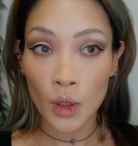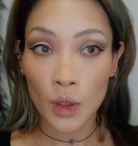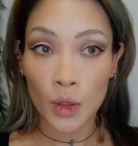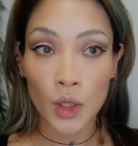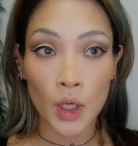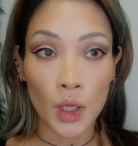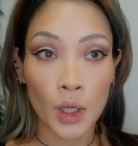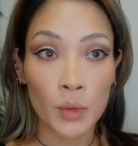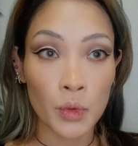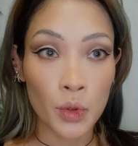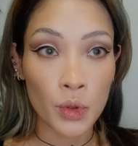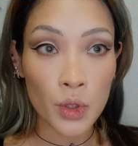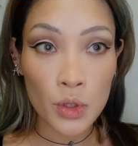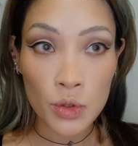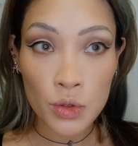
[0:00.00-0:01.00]
Okay, I'm
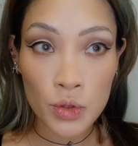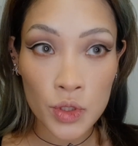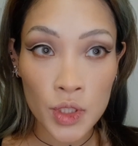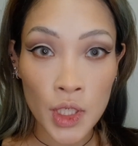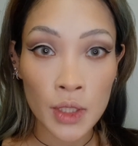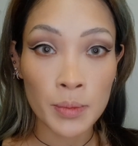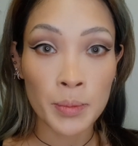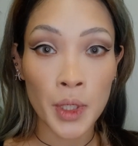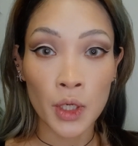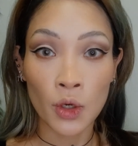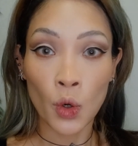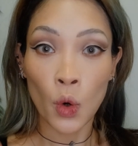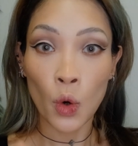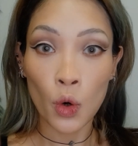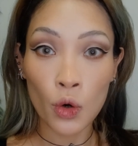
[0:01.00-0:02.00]
going to set my
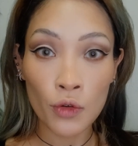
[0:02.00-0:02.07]
whole